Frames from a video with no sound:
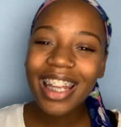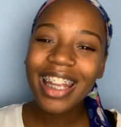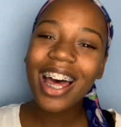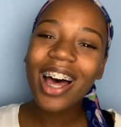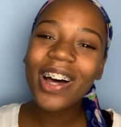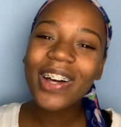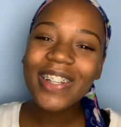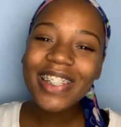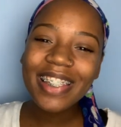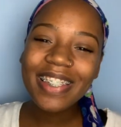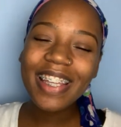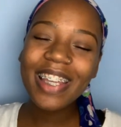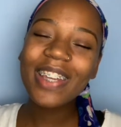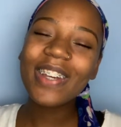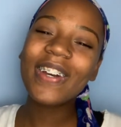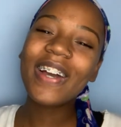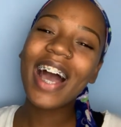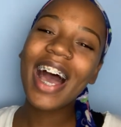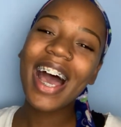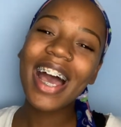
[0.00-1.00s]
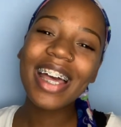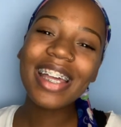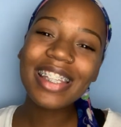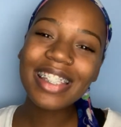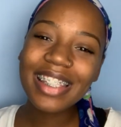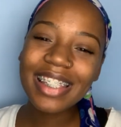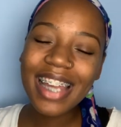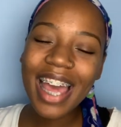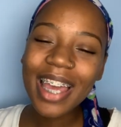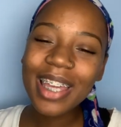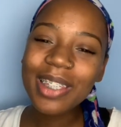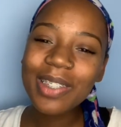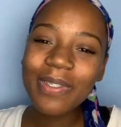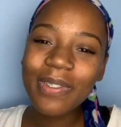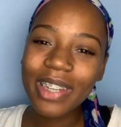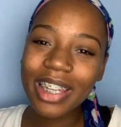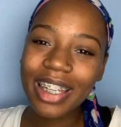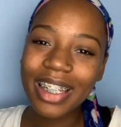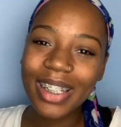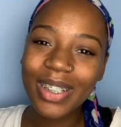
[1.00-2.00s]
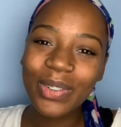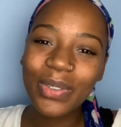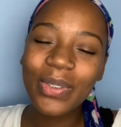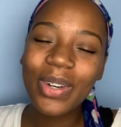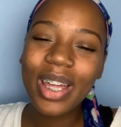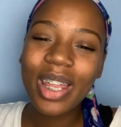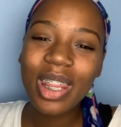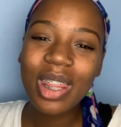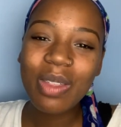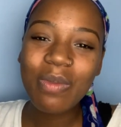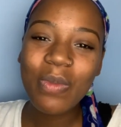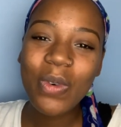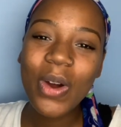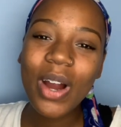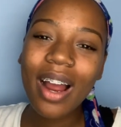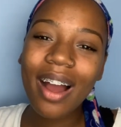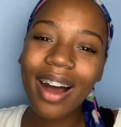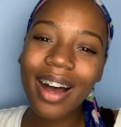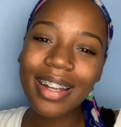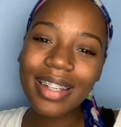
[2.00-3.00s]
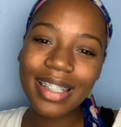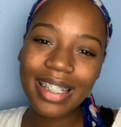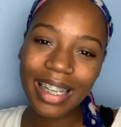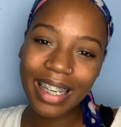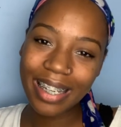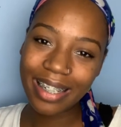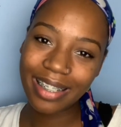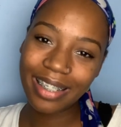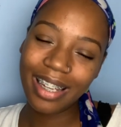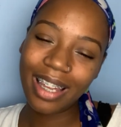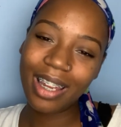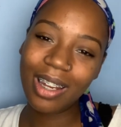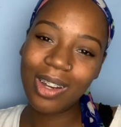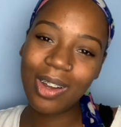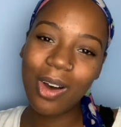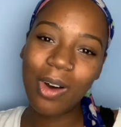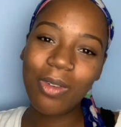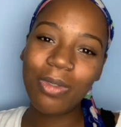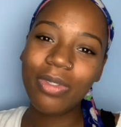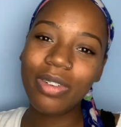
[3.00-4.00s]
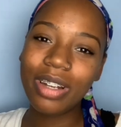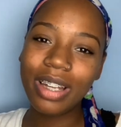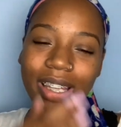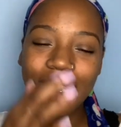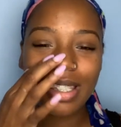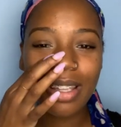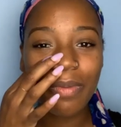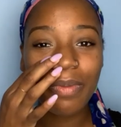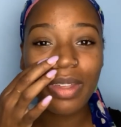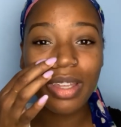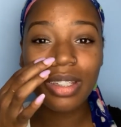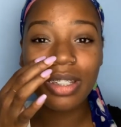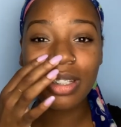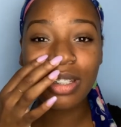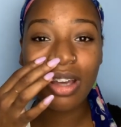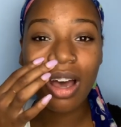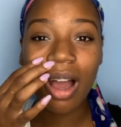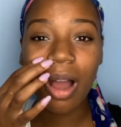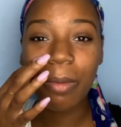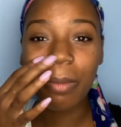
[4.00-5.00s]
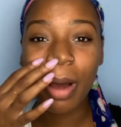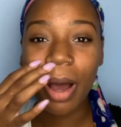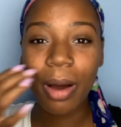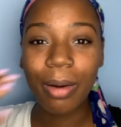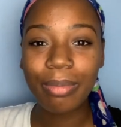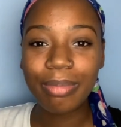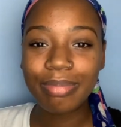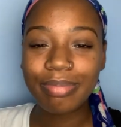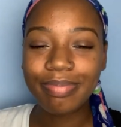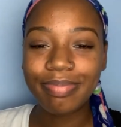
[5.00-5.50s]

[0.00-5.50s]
and i'll see you guys next week with more content and hopefully something to talk about